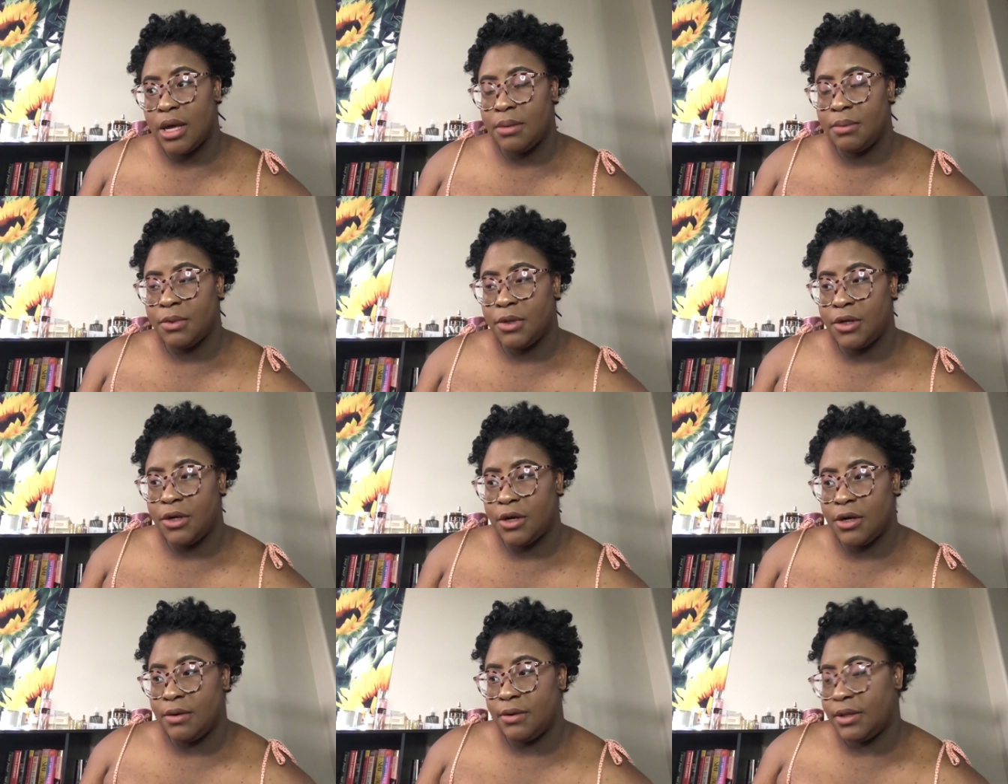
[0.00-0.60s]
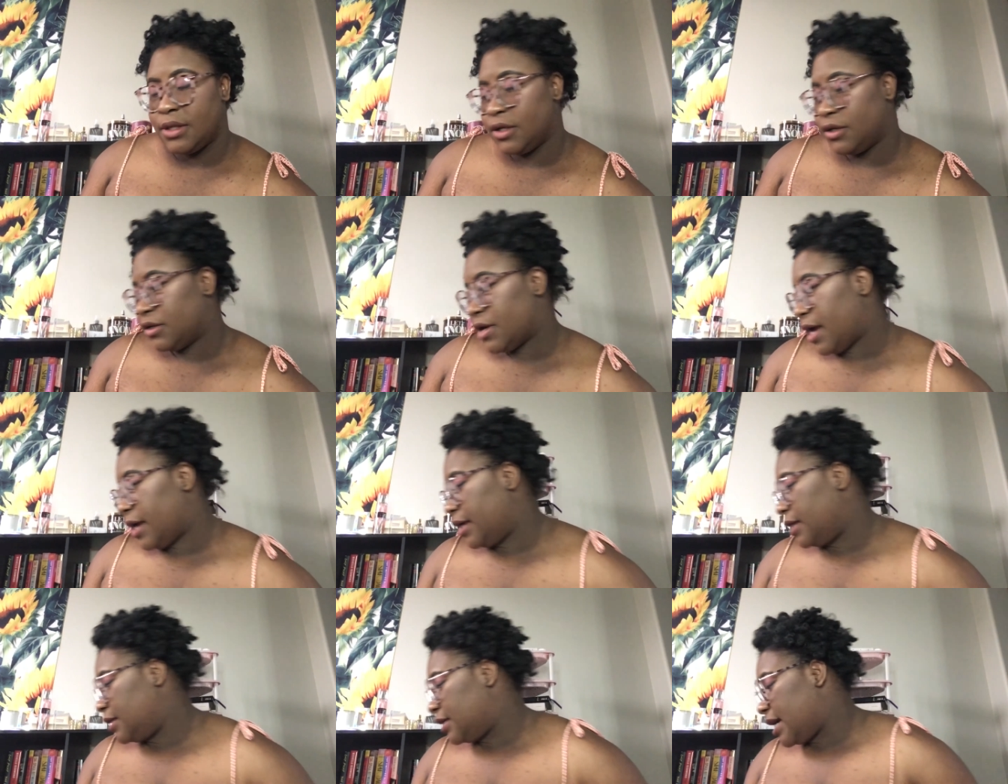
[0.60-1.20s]
The Girl with the
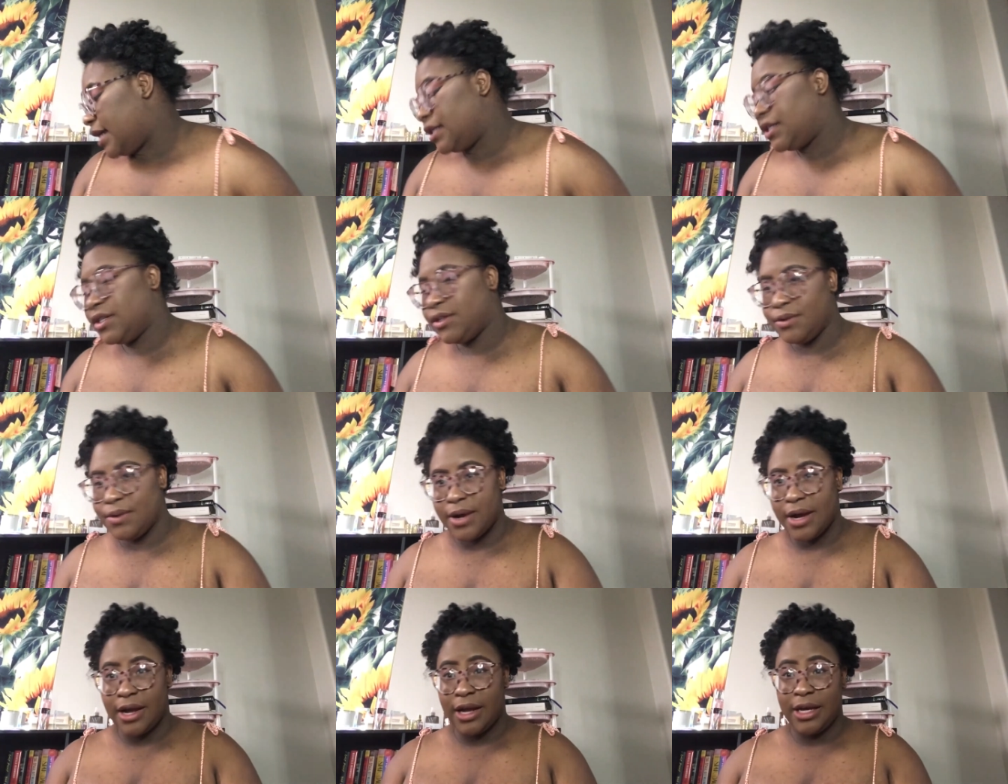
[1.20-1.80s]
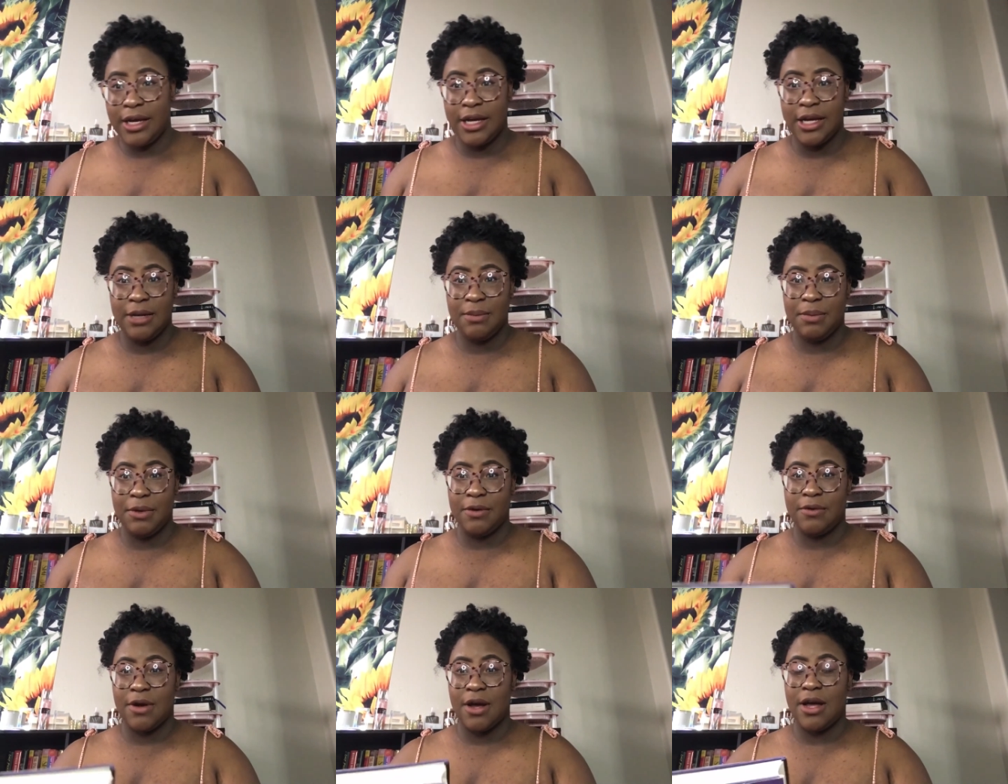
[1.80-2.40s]
Dragon Tattoo, or I could
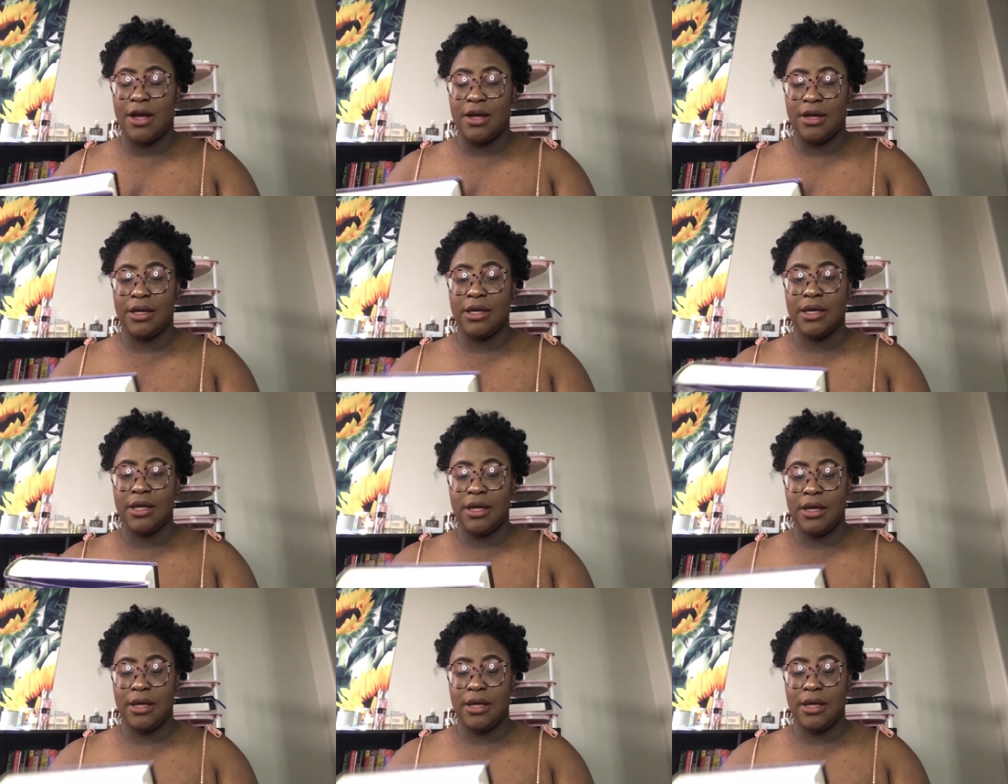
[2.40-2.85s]
be wrong.